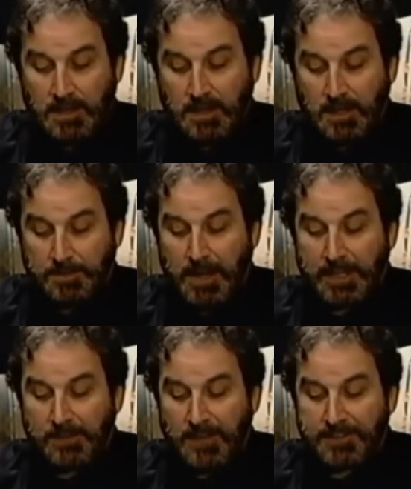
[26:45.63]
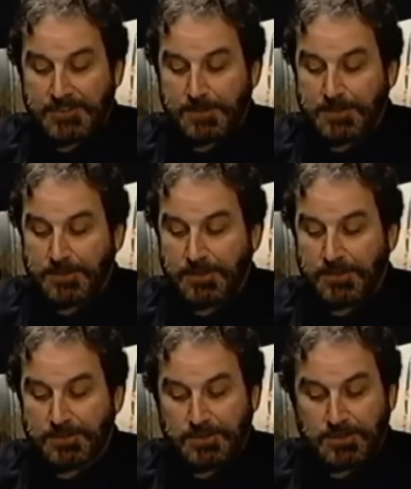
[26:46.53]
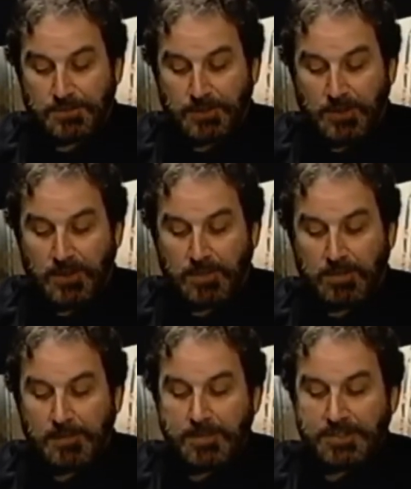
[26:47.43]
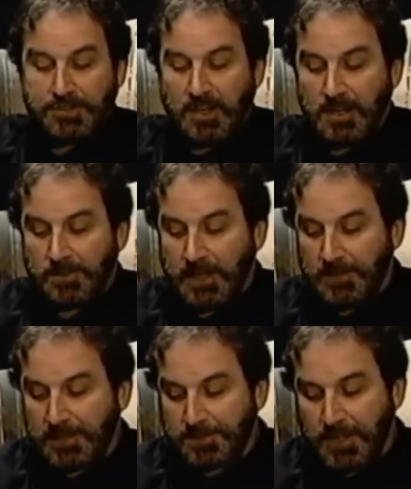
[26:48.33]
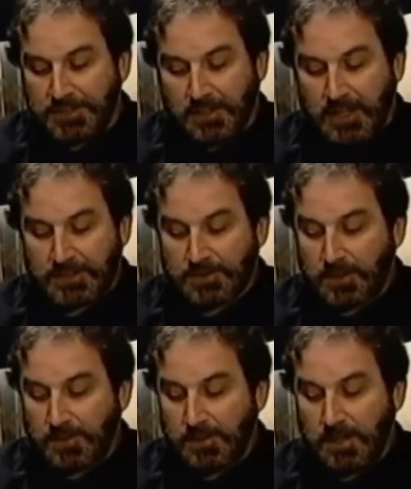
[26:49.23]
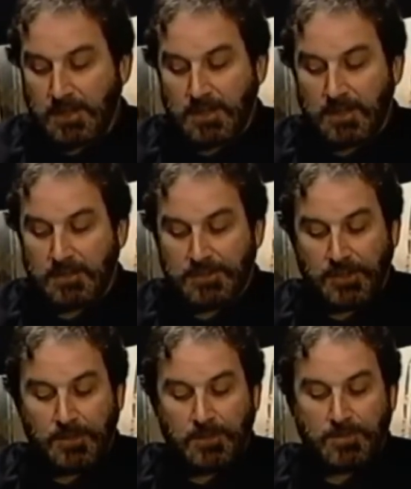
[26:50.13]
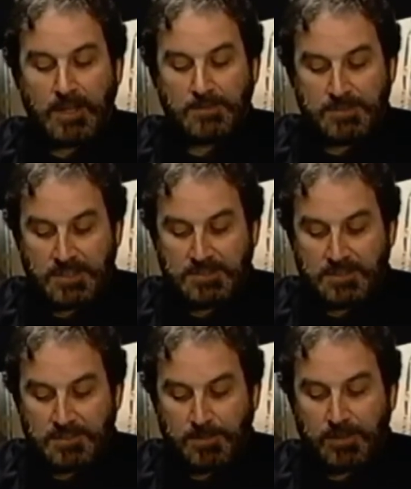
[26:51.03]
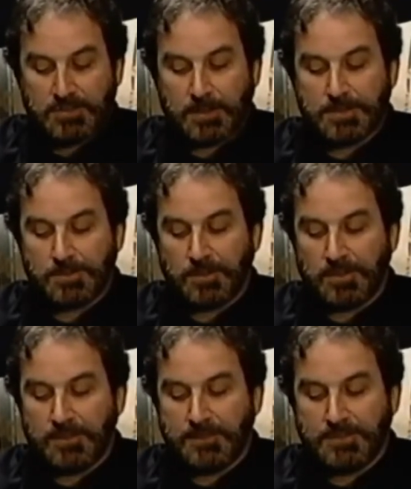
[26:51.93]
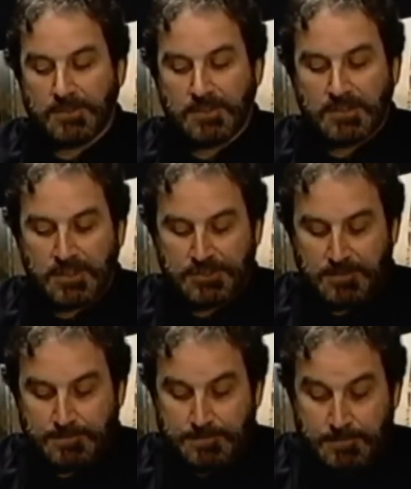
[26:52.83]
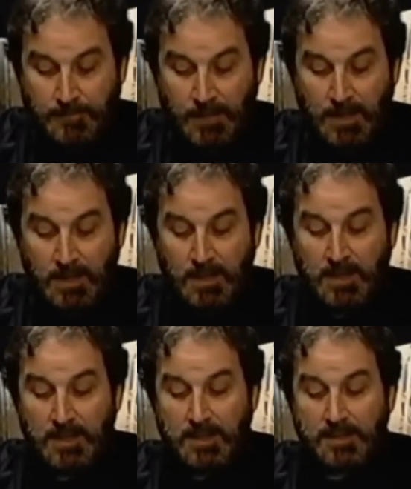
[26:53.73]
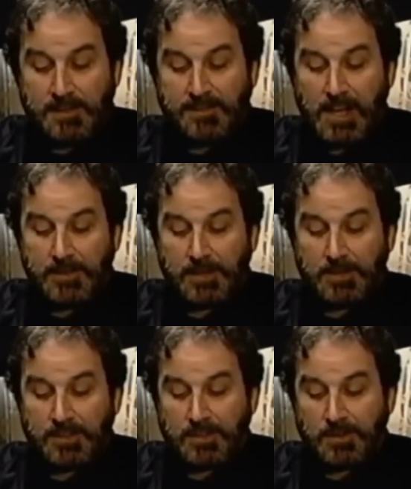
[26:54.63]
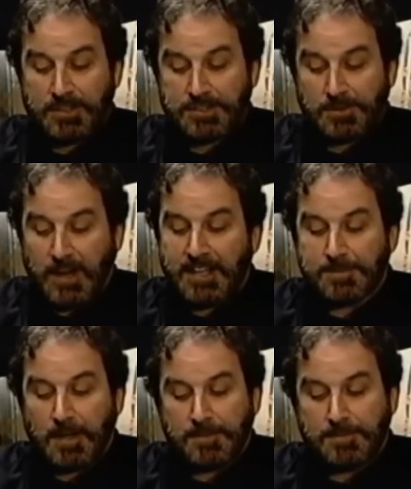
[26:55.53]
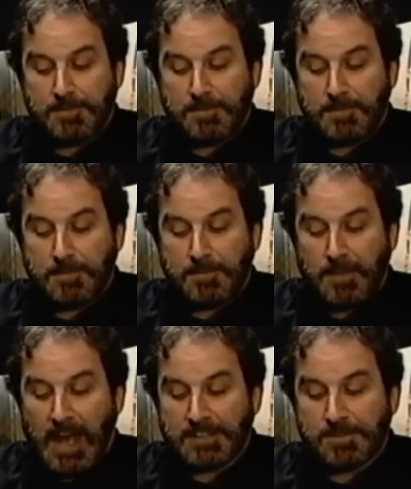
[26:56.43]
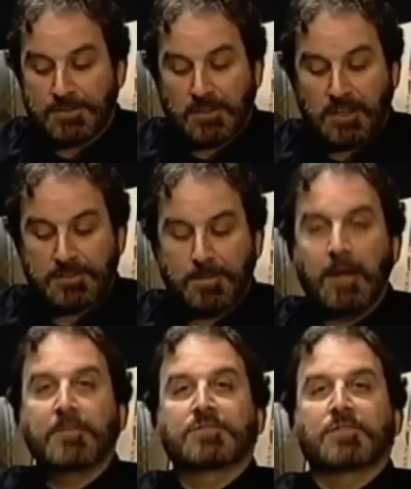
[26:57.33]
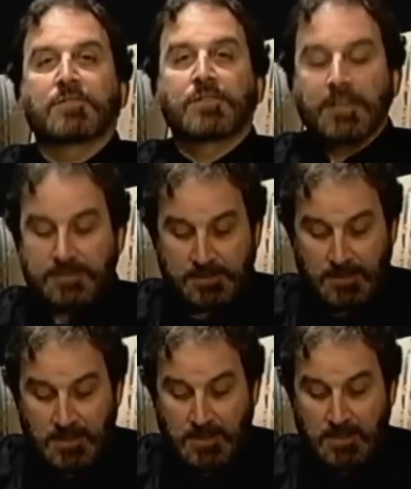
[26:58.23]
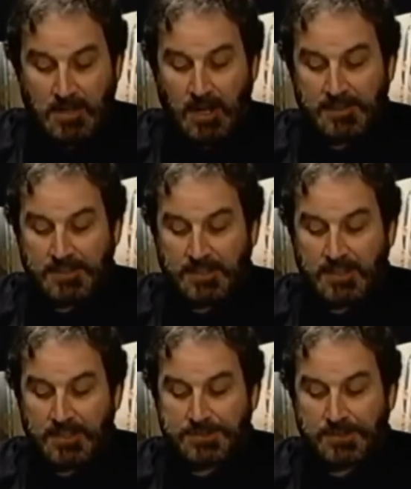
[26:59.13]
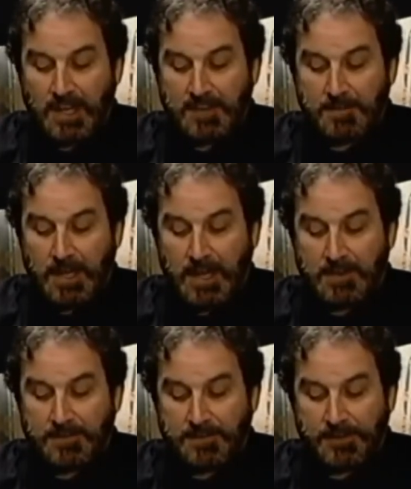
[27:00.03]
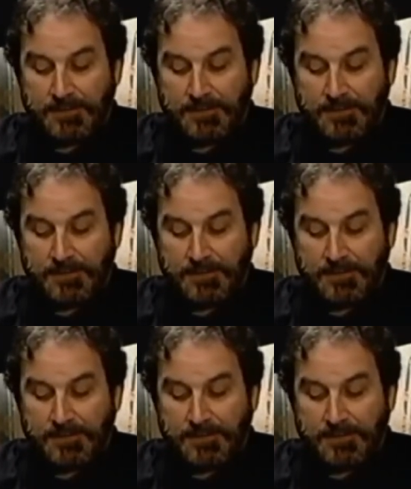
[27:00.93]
Uh, polygraph instruments were used, which recorded blood pressure, heart rate, respiration, electro dermal re resistance. Both subjects were in good physical condition. The following critical questions were asked by asked Mr. Lutz by Mr. Gugas: Are the details you gave me on your